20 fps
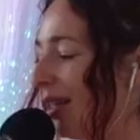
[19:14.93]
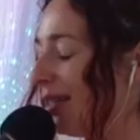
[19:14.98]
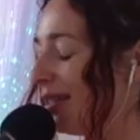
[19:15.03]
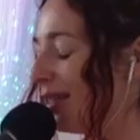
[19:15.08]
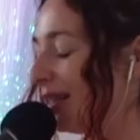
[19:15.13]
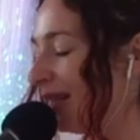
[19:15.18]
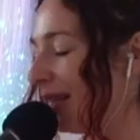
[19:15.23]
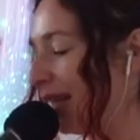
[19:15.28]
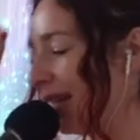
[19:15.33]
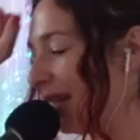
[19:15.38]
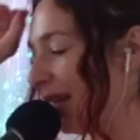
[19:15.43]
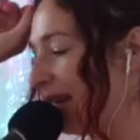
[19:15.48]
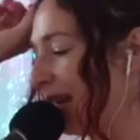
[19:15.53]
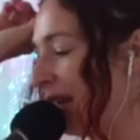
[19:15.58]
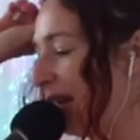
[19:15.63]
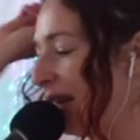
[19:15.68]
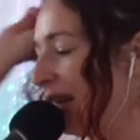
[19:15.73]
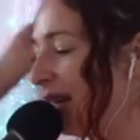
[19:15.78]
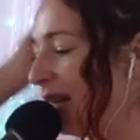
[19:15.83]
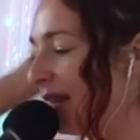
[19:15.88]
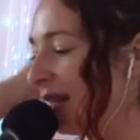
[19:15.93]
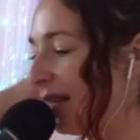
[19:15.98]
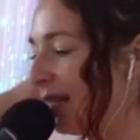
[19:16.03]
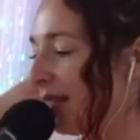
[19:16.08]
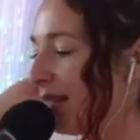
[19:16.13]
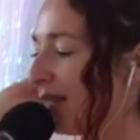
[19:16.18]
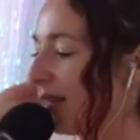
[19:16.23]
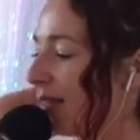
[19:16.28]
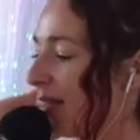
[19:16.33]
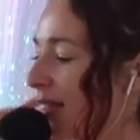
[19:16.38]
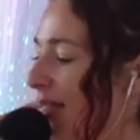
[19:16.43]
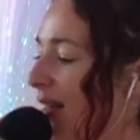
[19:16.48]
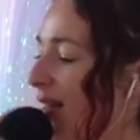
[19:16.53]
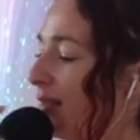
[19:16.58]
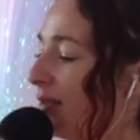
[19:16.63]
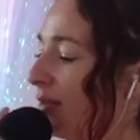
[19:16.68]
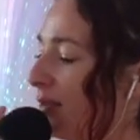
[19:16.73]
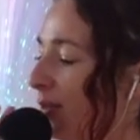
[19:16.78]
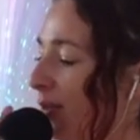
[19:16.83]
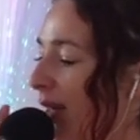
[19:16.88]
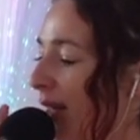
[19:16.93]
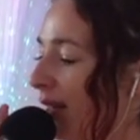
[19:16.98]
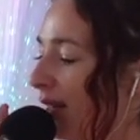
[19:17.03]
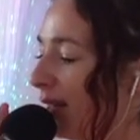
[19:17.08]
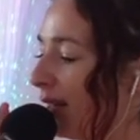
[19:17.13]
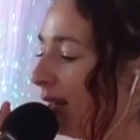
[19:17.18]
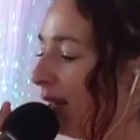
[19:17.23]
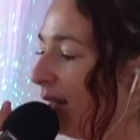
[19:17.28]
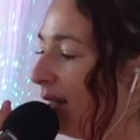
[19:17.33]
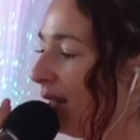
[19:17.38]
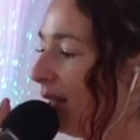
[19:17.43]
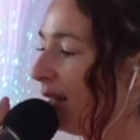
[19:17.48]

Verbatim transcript: as in like, this is stuff where